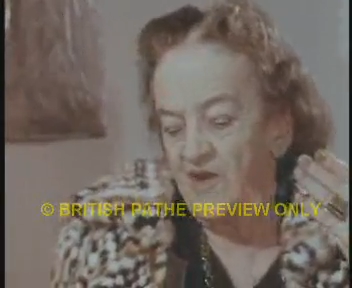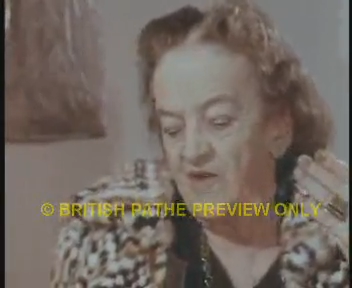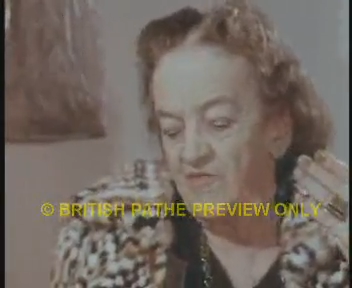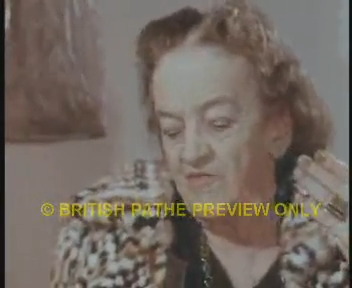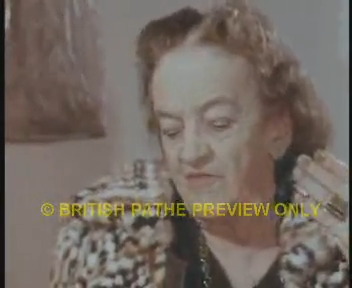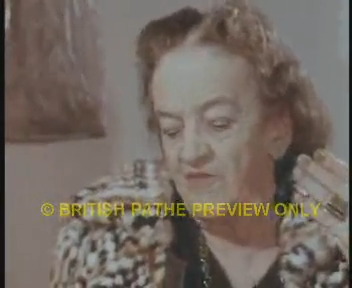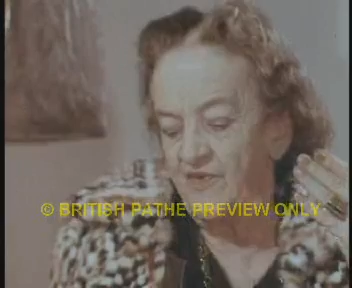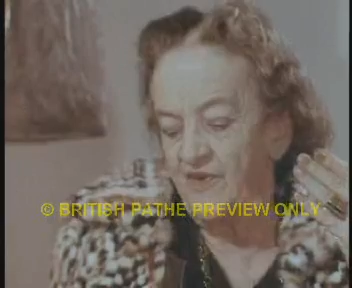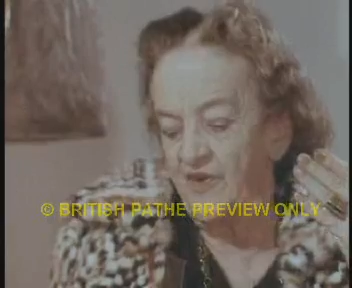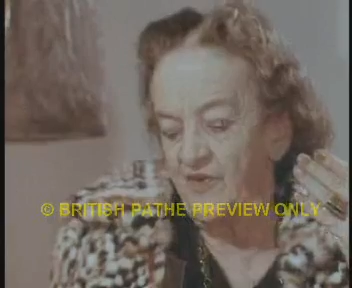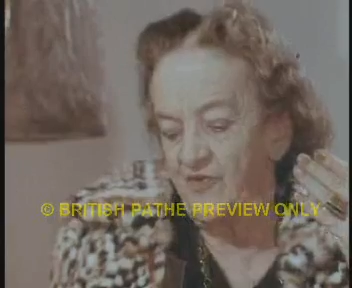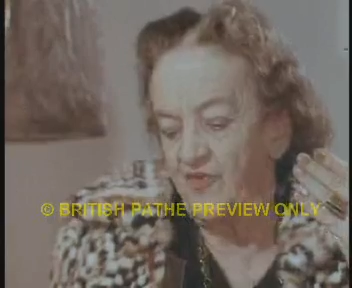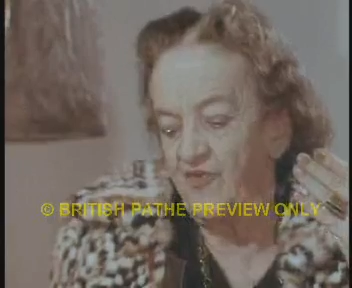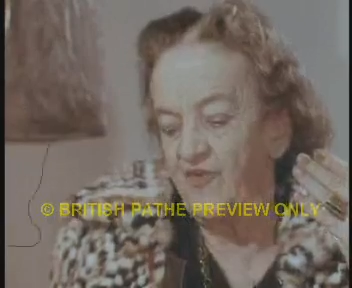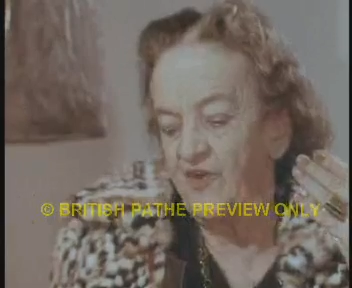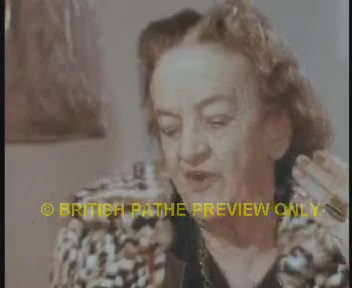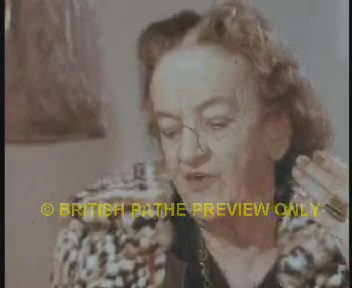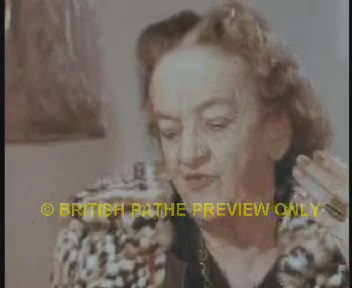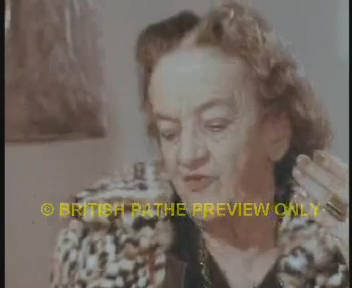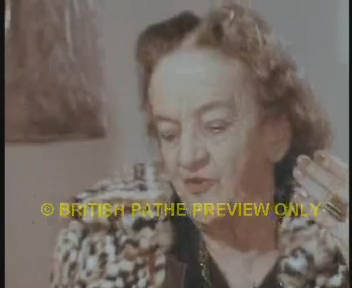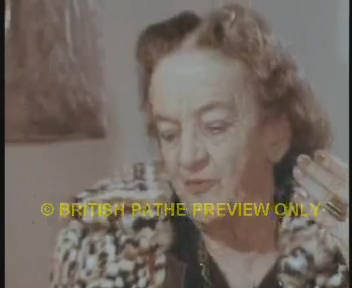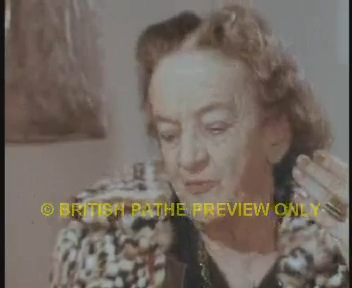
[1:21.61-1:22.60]
our first
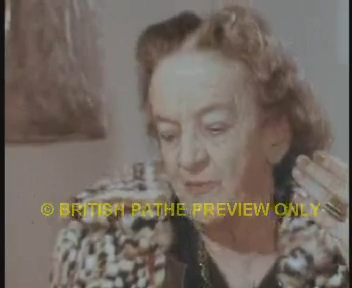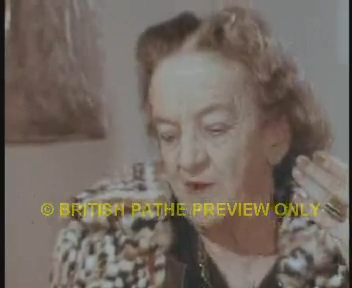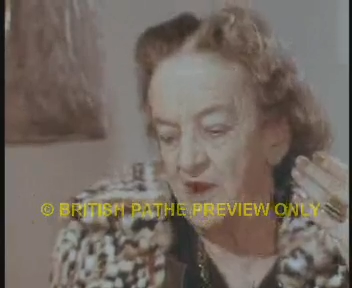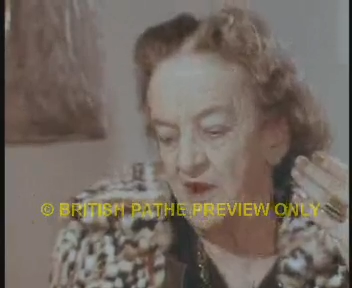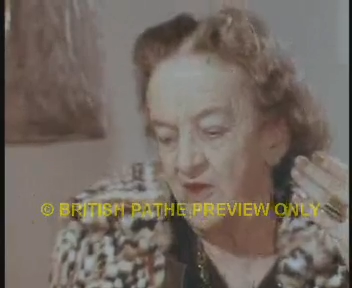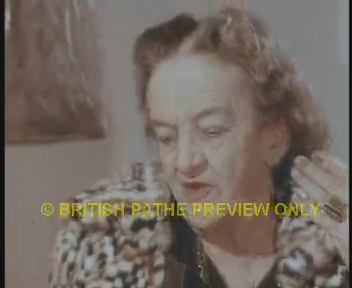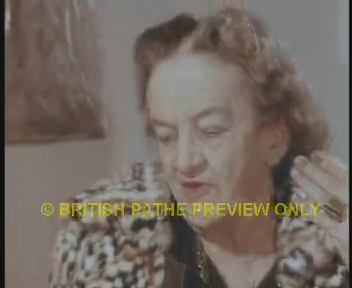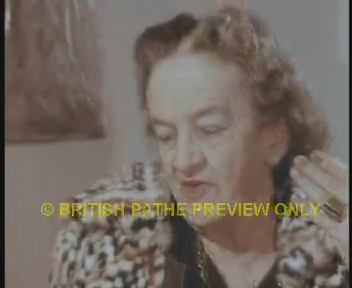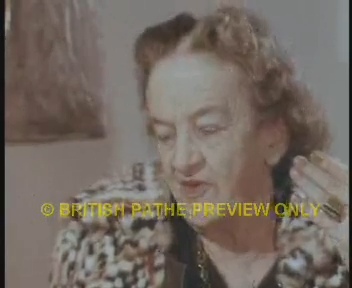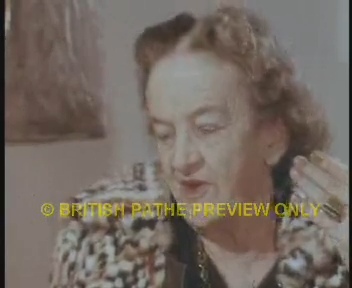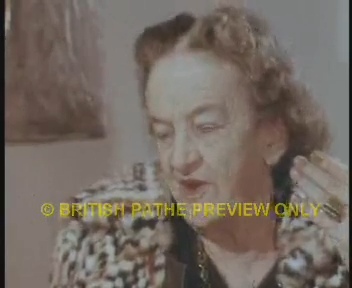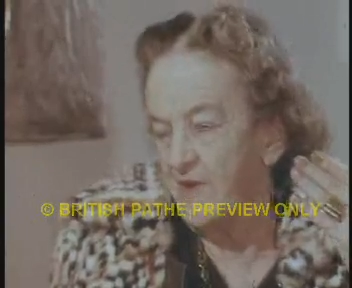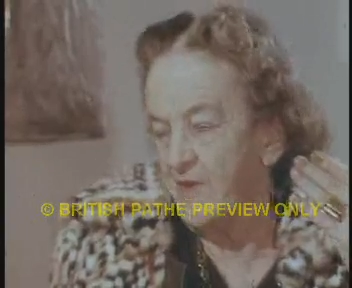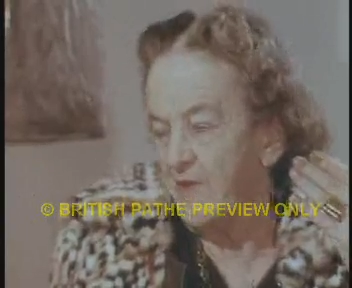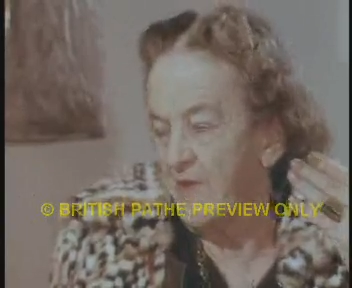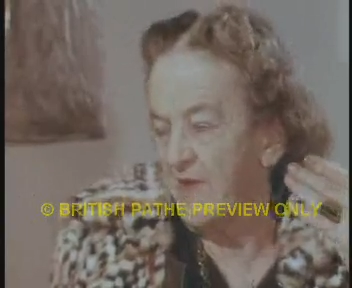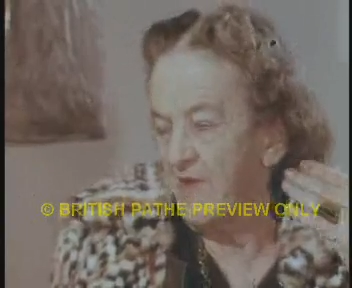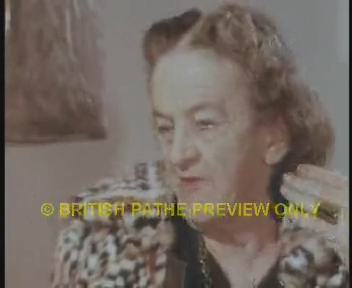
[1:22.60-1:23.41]
sensibility,